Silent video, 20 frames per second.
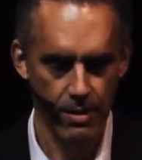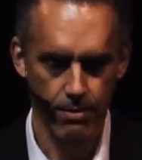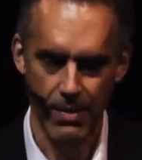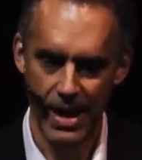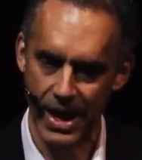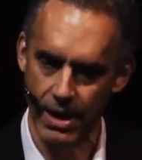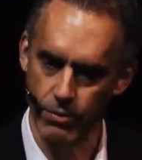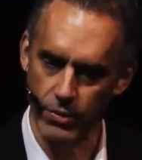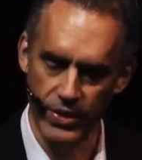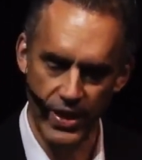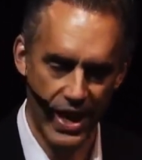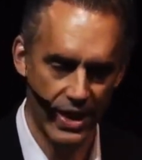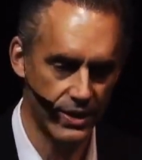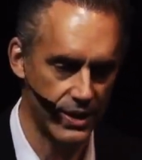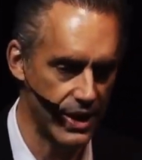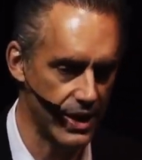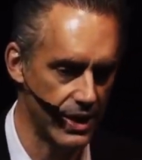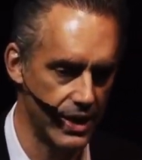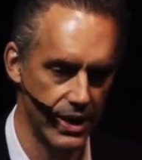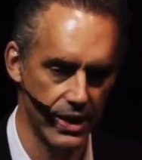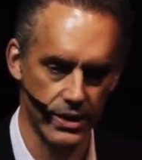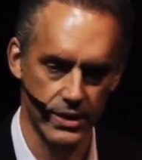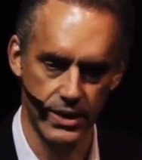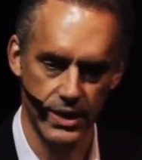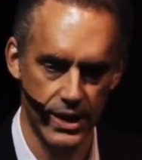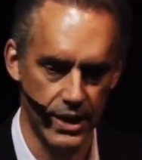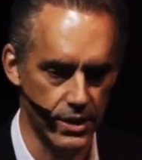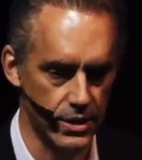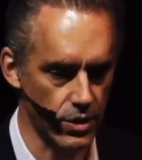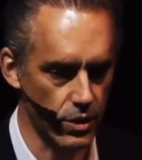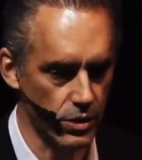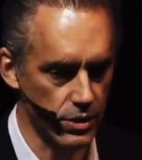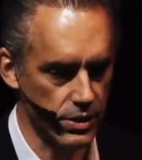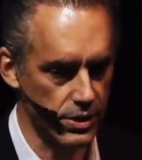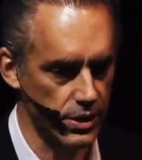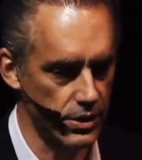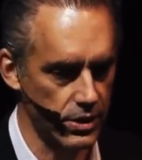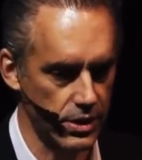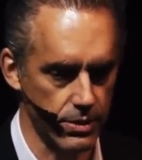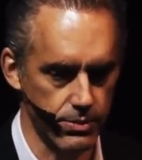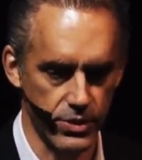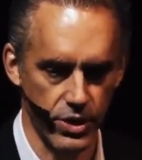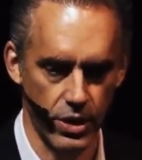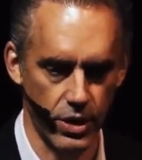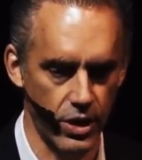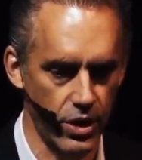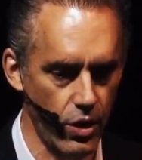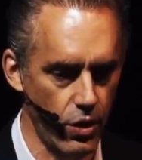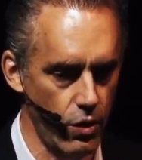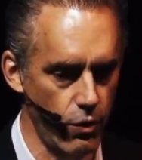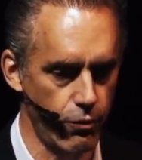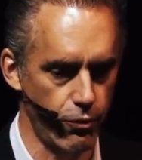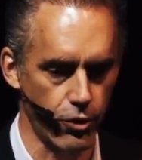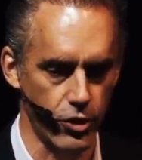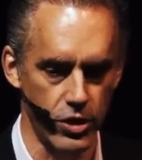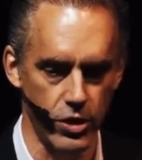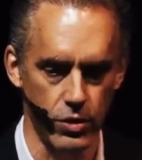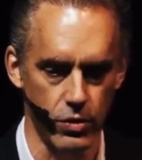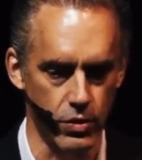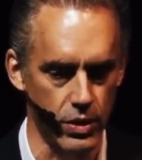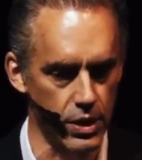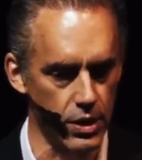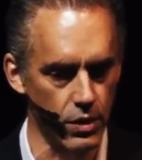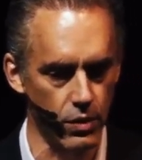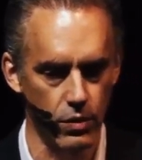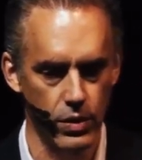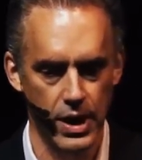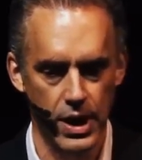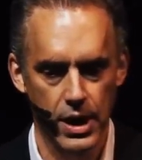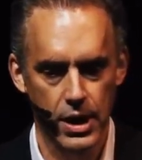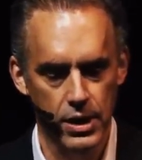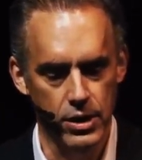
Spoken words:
man, when that thing kicks in, it's all systems are go for you, you know?